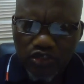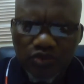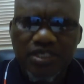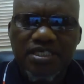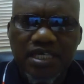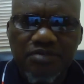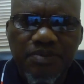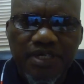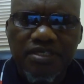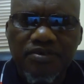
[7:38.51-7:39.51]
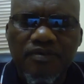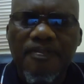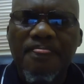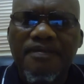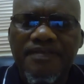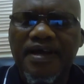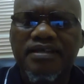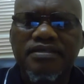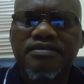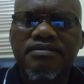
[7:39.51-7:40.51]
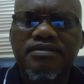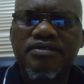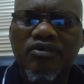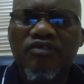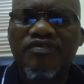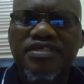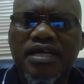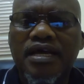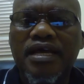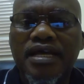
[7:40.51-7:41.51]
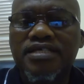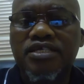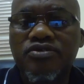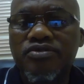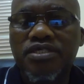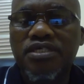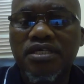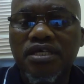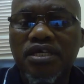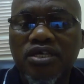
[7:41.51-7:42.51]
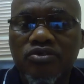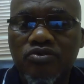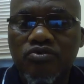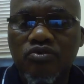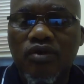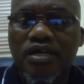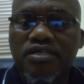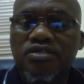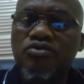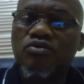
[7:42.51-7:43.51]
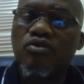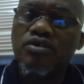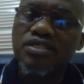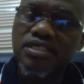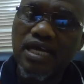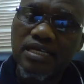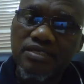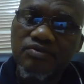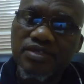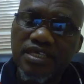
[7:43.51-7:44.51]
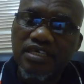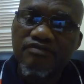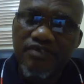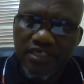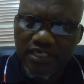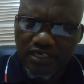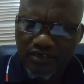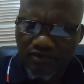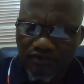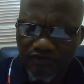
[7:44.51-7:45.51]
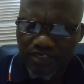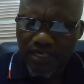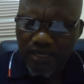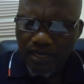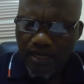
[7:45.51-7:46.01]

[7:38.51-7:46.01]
to the suspect. So that officer has a duty to do what? To consult with the investigating officer